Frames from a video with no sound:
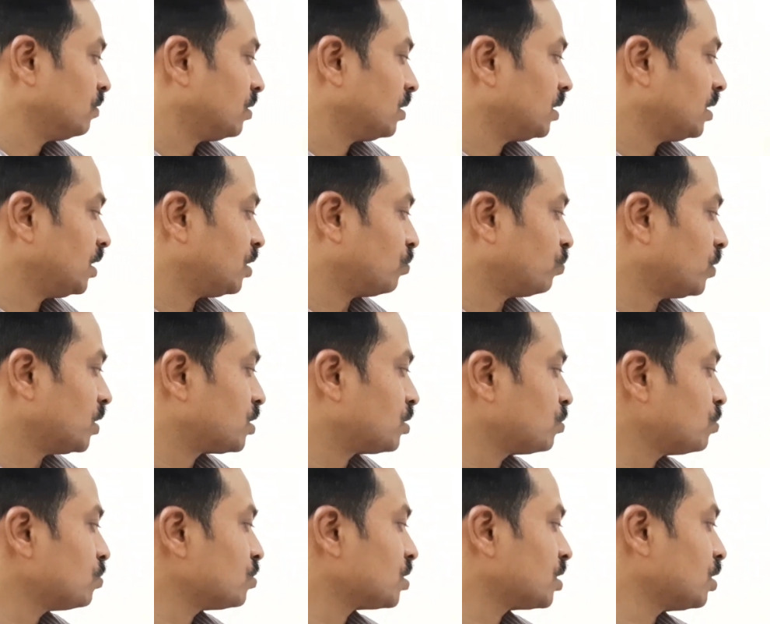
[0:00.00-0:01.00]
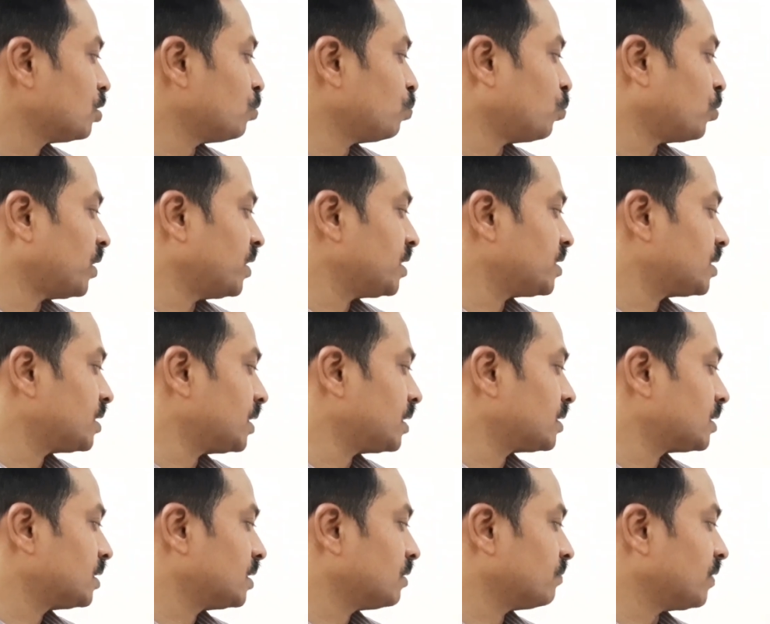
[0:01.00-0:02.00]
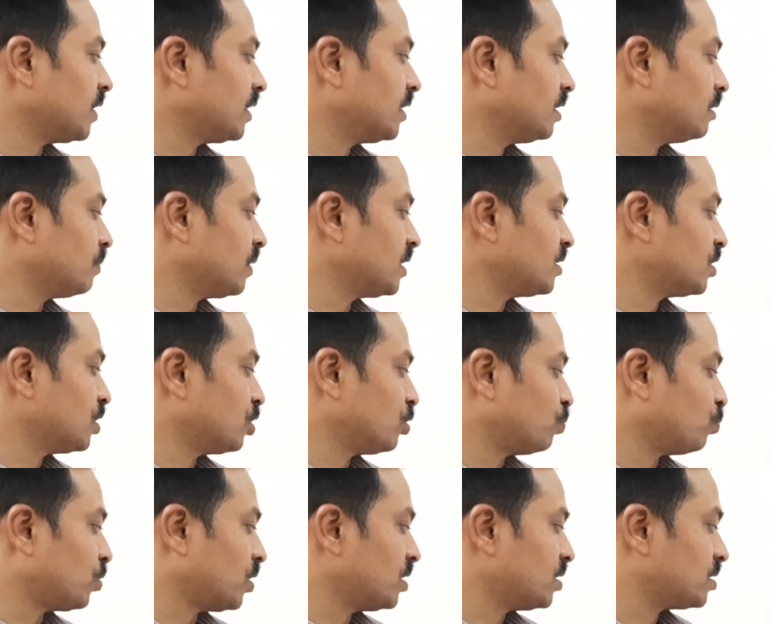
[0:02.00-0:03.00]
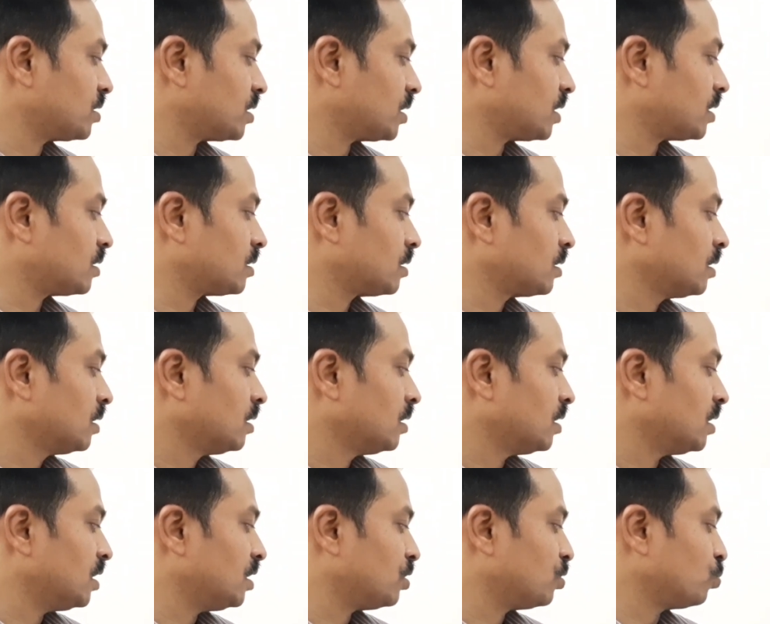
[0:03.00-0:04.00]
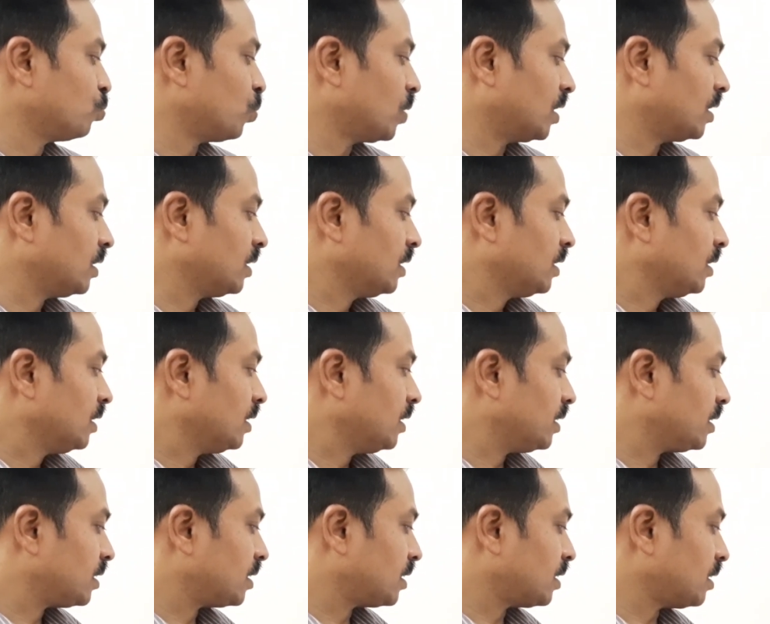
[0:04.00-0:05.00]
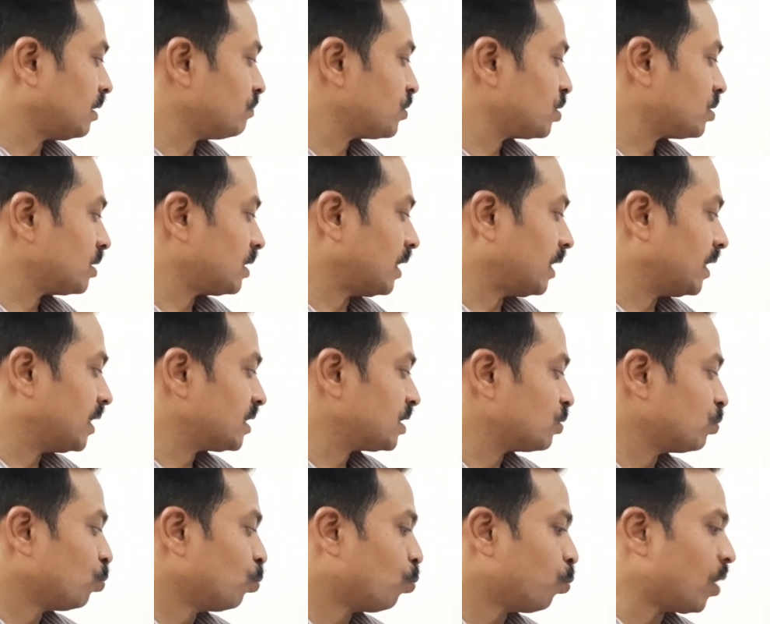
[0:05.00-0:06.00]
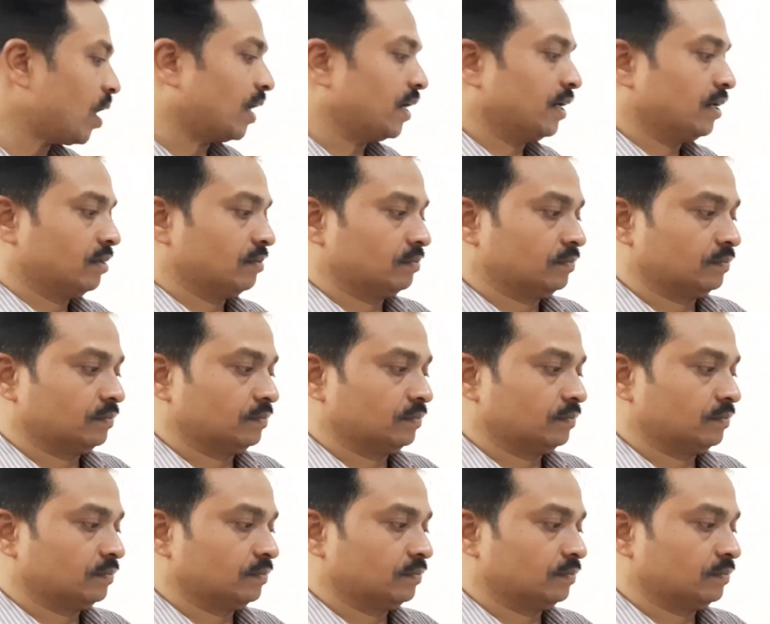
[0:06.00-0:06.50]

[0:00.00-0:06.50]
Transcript: equals to 0.6 divided by 0.6 into 1, it comes as 1.